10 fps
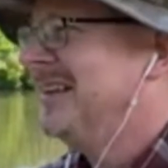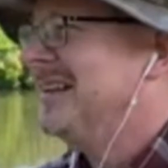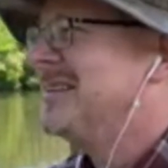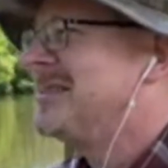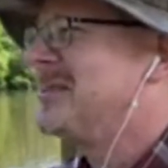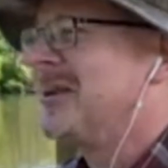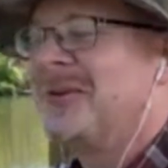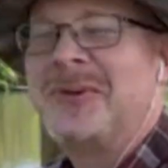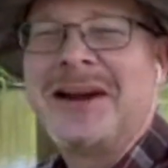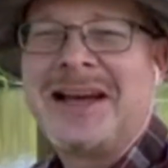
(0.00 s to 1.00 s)
So
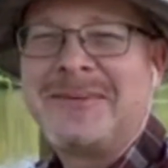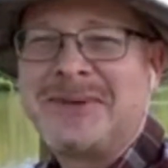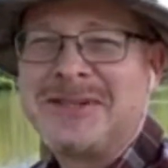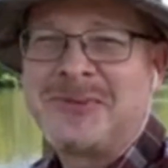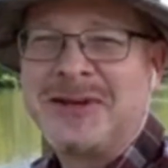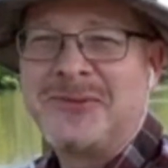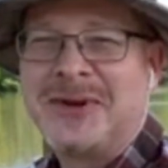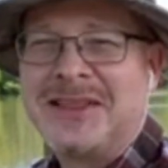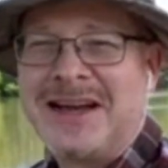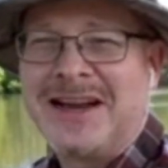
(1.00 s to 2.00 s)
what happens
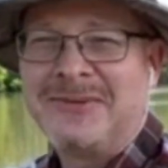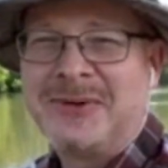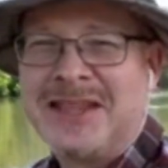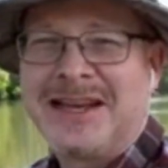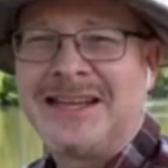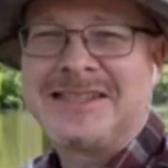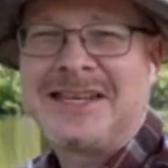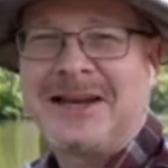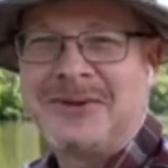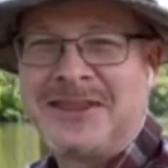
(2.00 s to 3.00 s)
when that
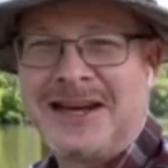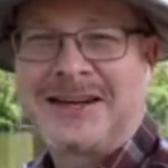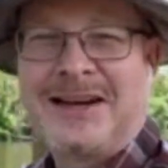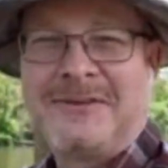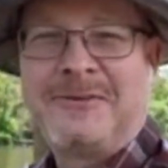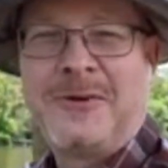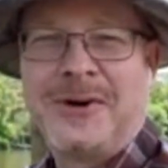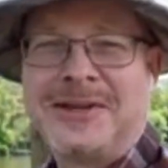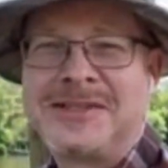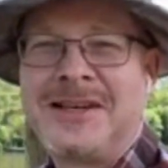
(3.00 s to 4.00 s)
gets hit with that kind of
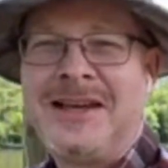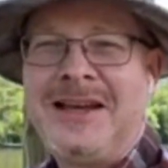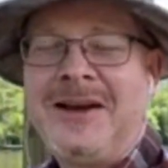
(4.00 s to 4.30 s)
force?